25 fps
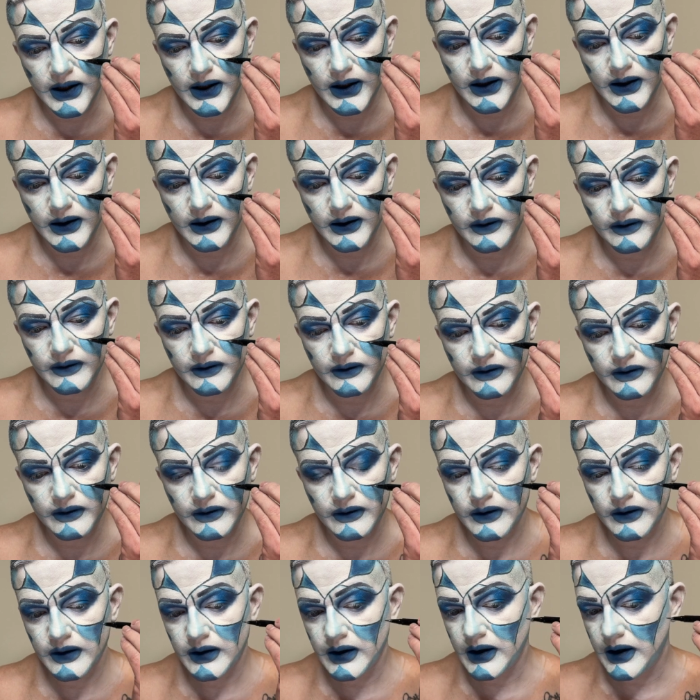enough
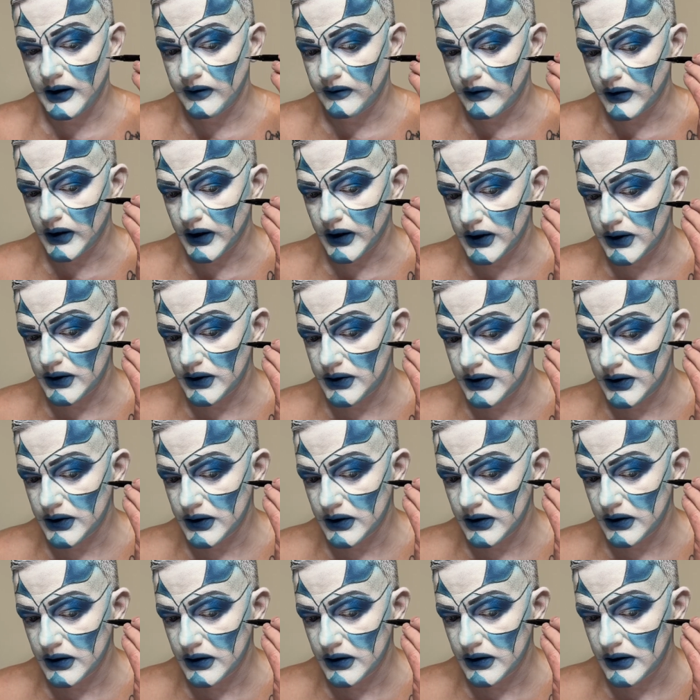coverage,
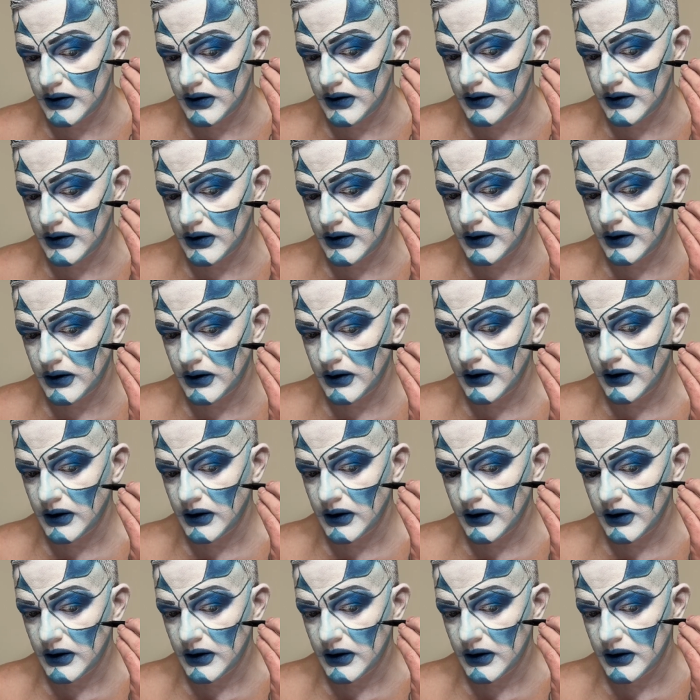
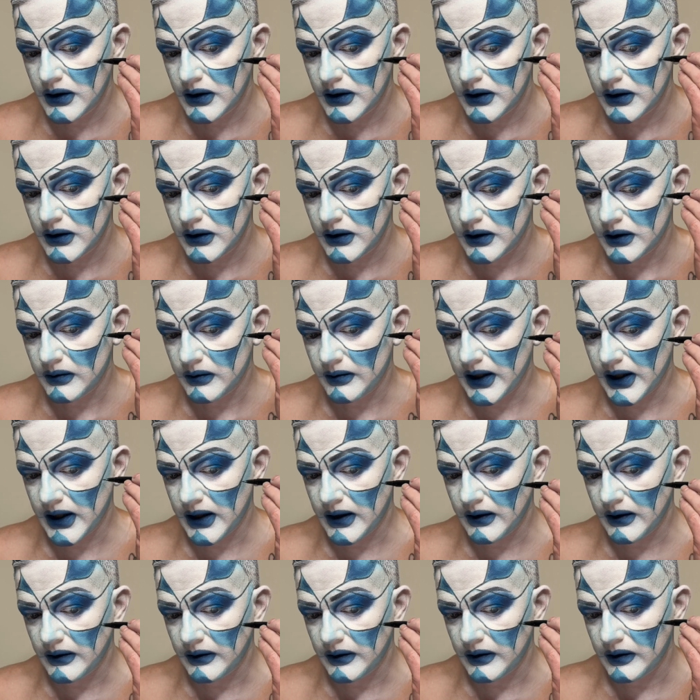you can make it
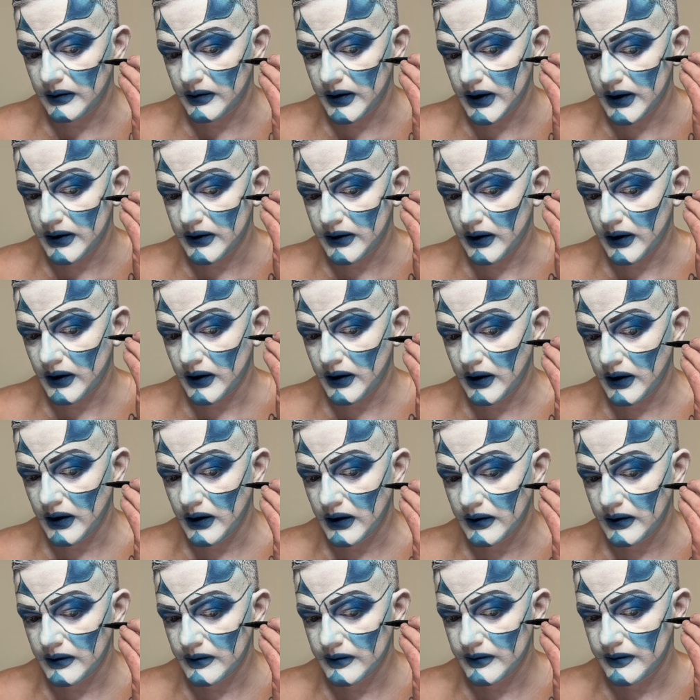a little bit
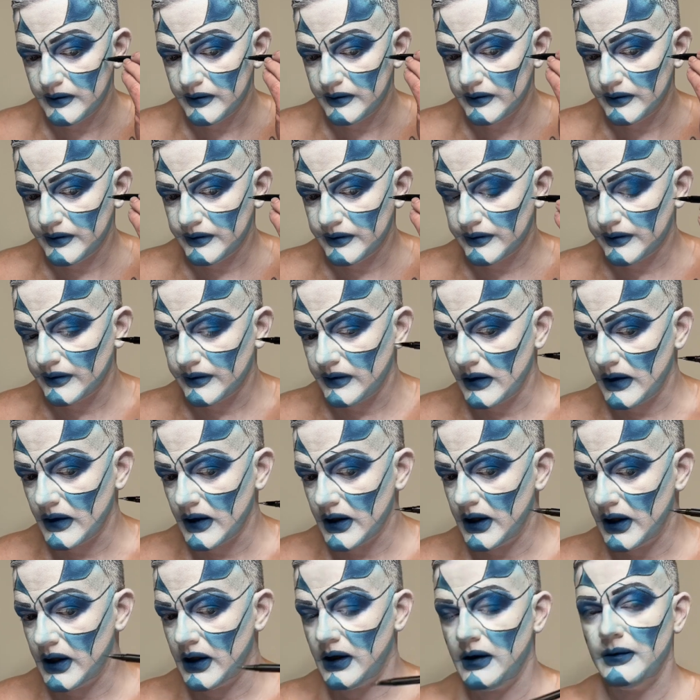darker.
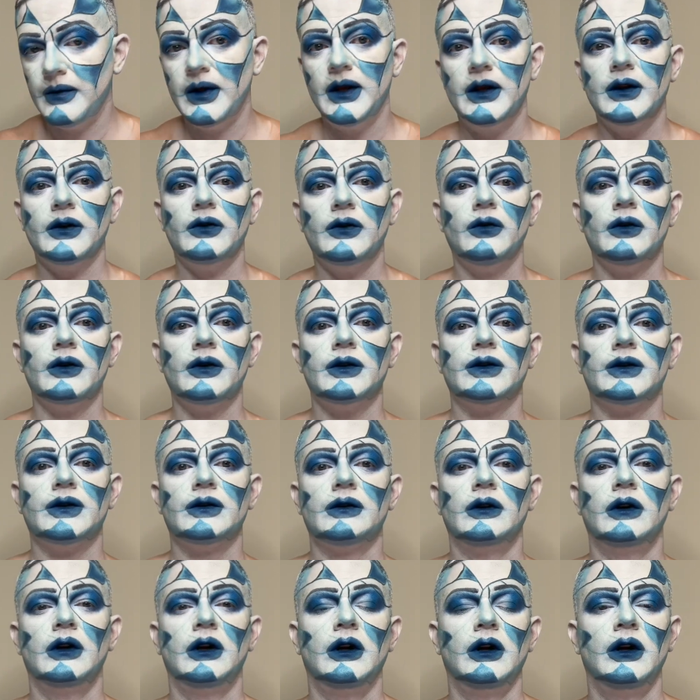And of course,
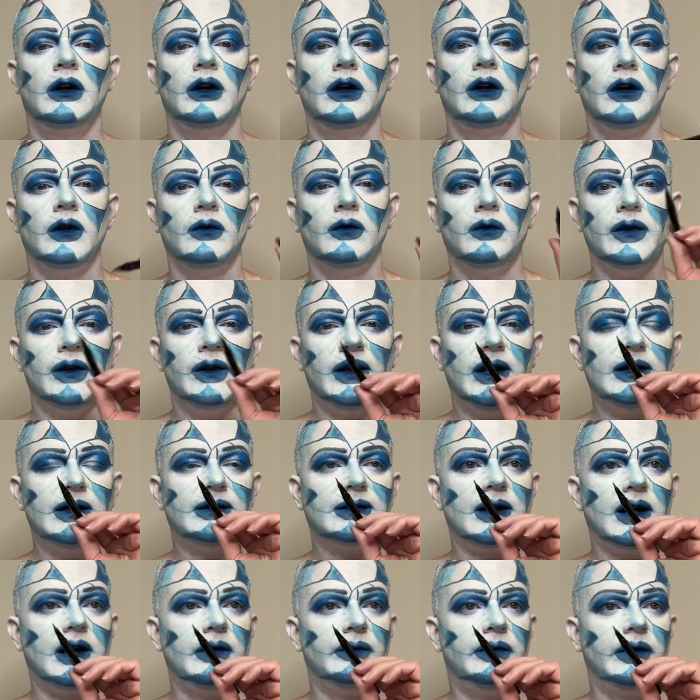with any
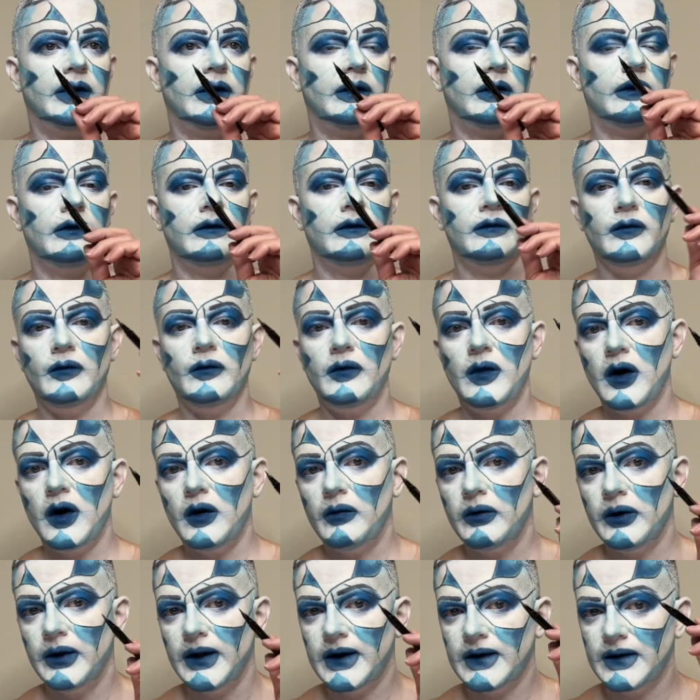type of
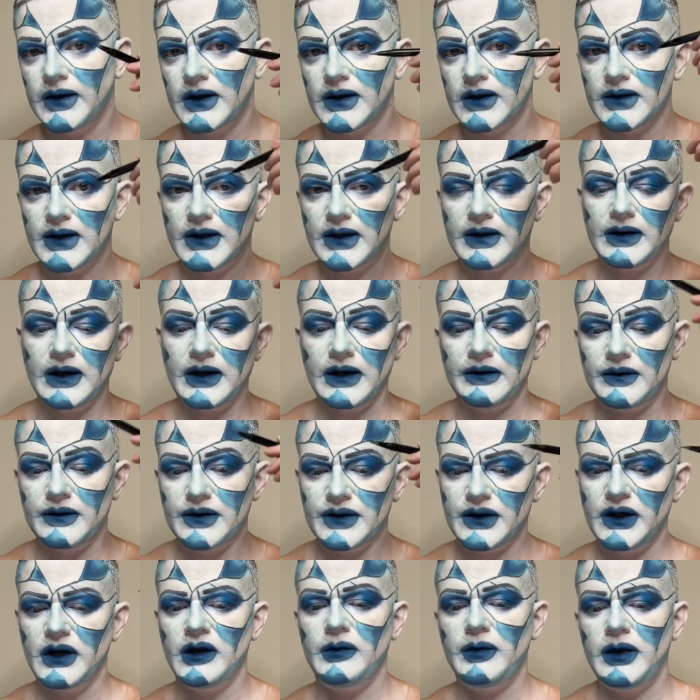marbling, things like that, there's
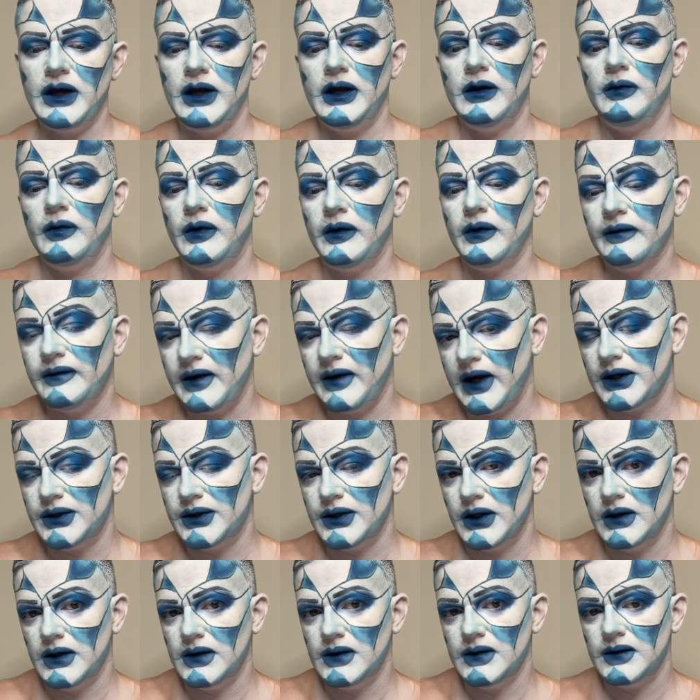going to be
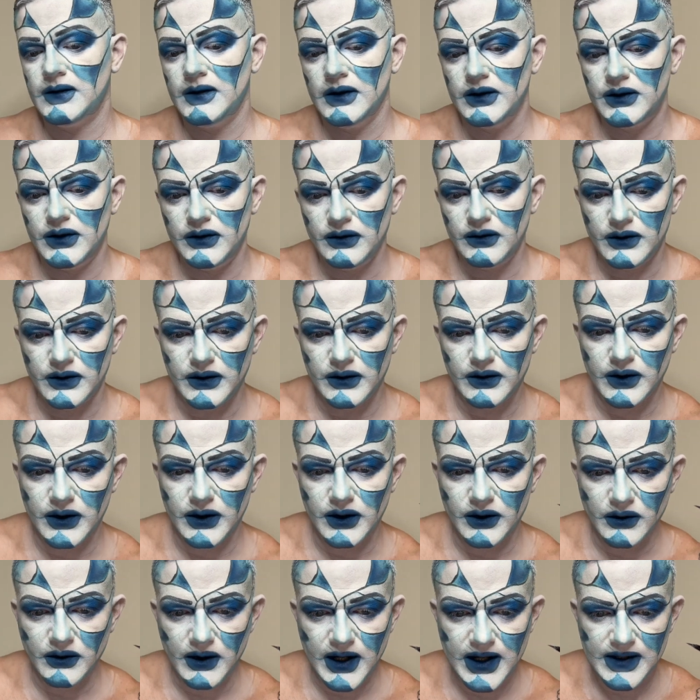imperfections that you can
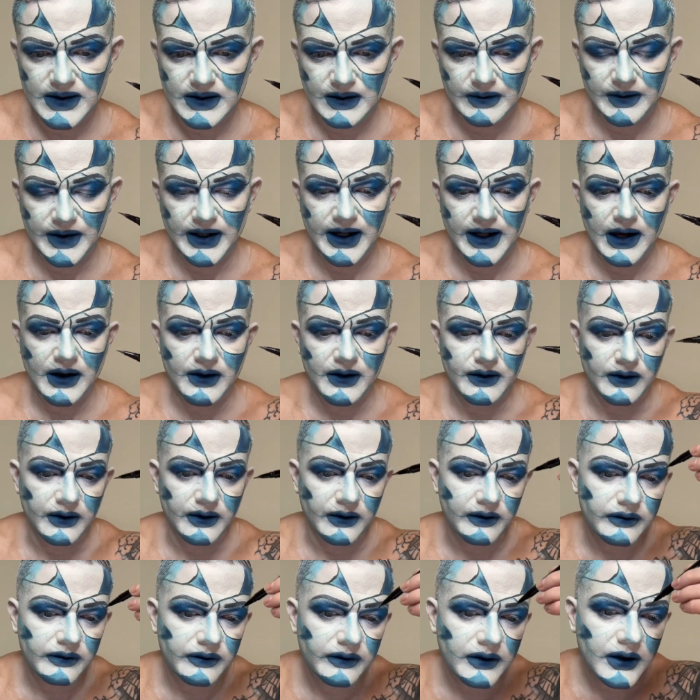create something out
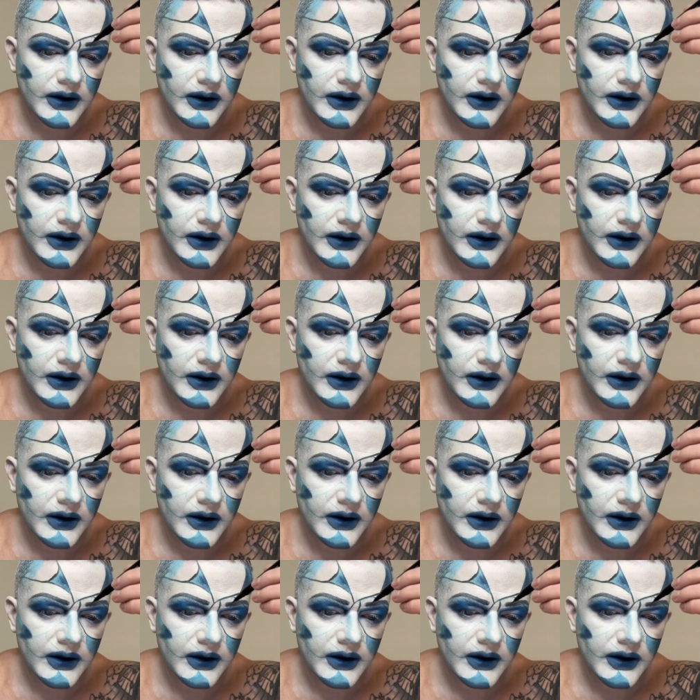of.